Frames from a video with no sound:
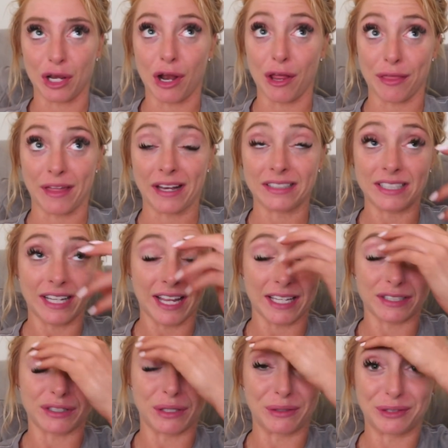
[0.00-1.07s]
inauthentic
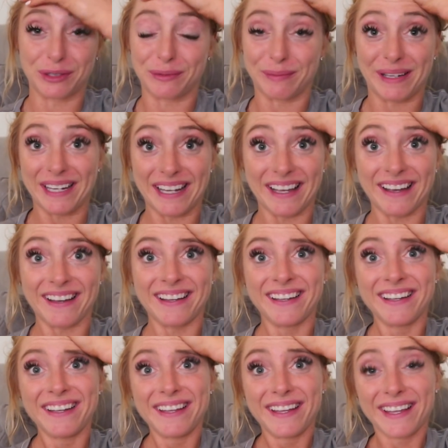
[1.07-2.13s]
as social media
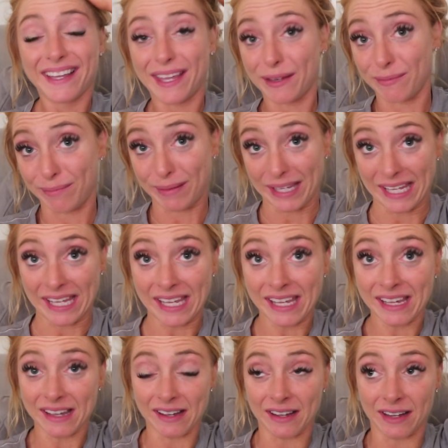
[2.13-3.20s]
can
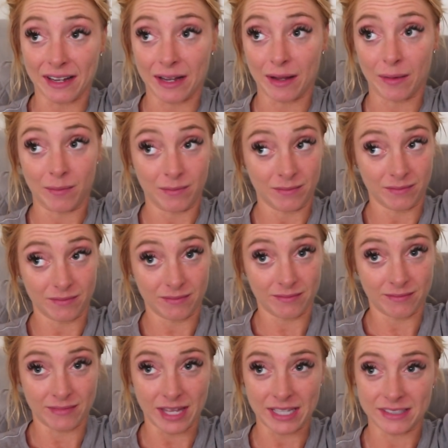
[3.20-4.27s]
be. Um,
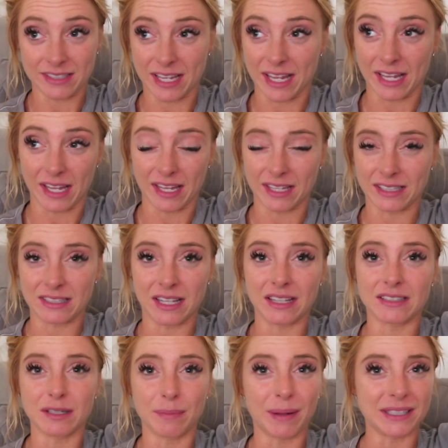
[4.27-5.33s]
it's like, it's,
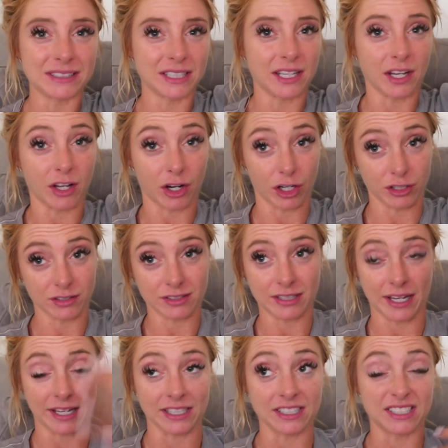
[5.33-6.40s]
it's a blessing and a curse because
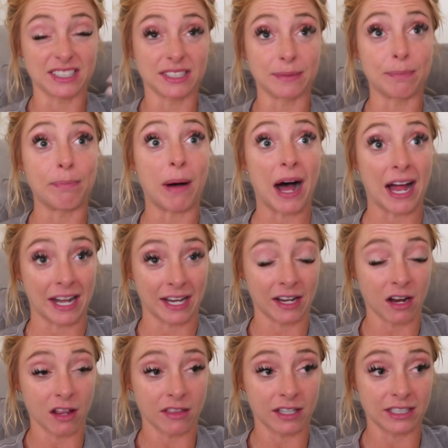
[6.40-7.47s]
I can spot
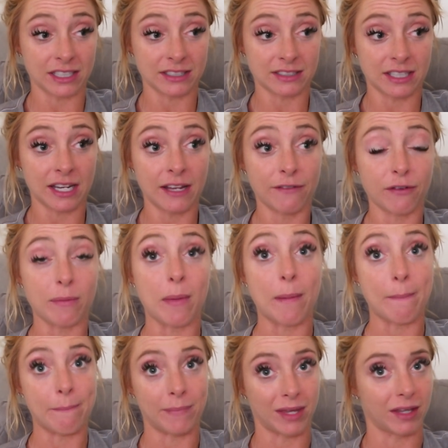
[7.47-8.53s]
inauthenticity from a
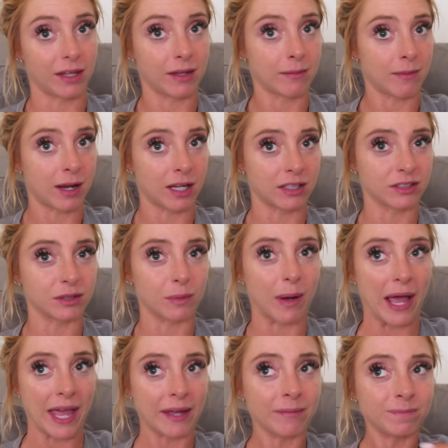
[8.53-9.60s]
million miles
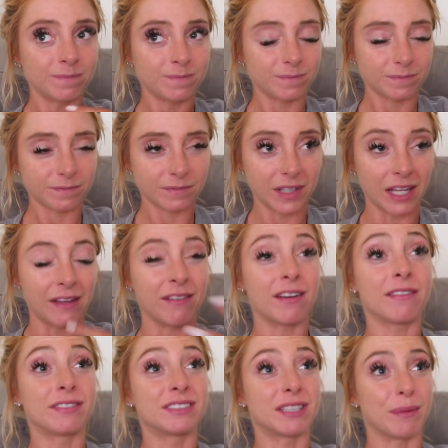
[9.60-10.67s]
away
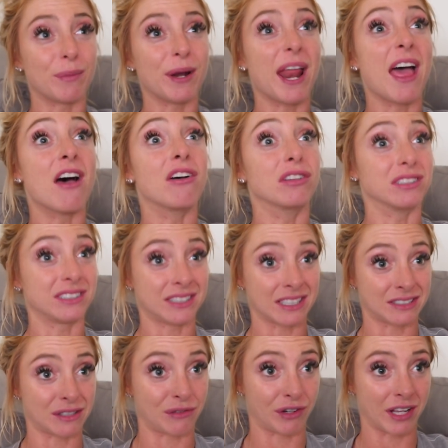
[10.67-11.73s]
even if someone else
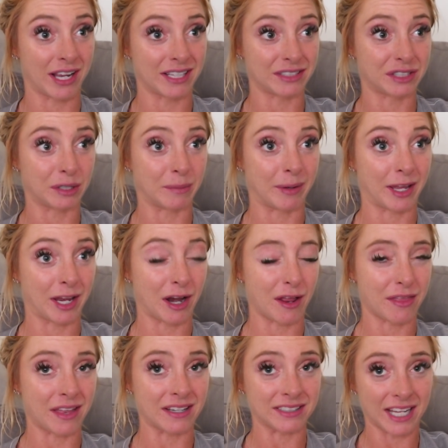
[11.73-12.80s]
doesn't realize they're being
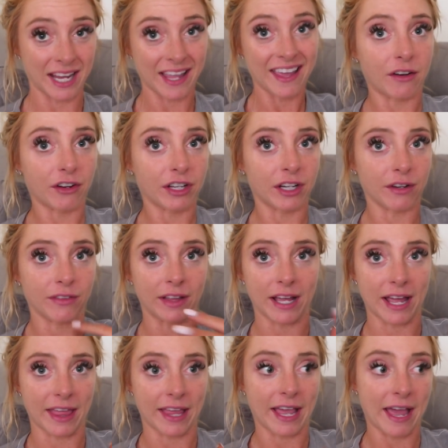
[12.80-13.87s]
inauthentic. Literally don't think
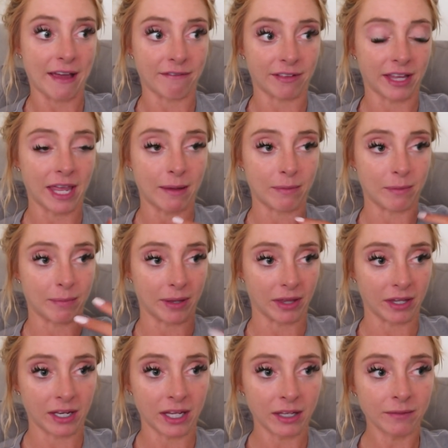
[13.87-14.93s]
I like have the
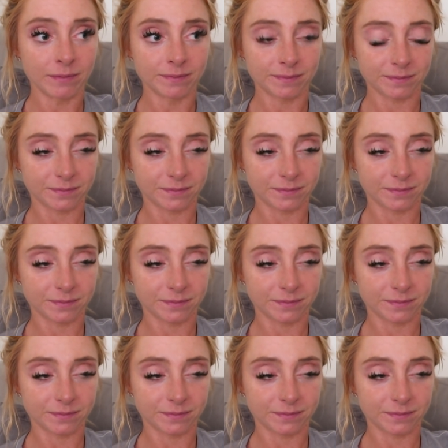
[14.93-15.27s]
capability